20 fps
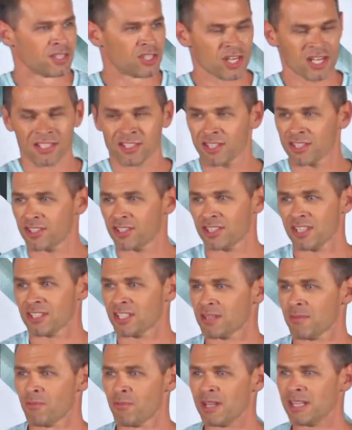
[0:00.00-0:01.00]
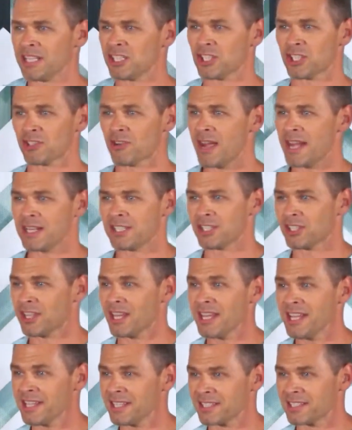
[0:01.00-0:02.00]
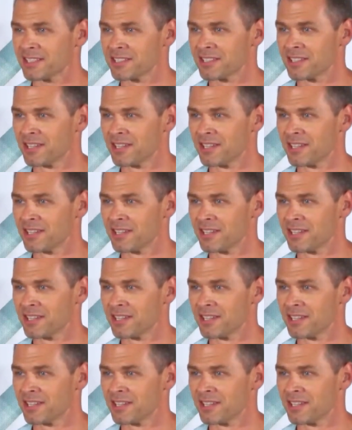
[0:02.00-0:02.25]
Jesus did some really strange things.